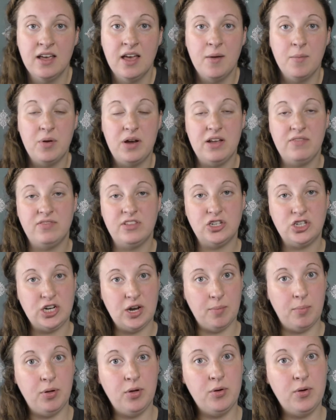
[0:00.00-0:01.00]
But if the
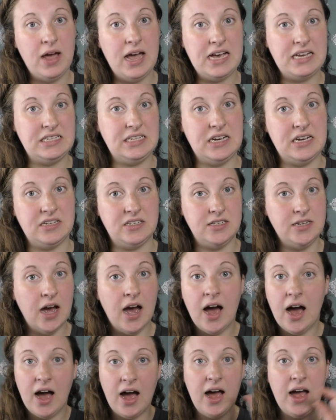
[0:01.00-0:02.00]
shampoo has a
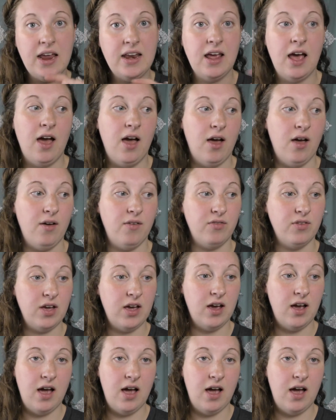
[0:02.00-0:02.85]
ton of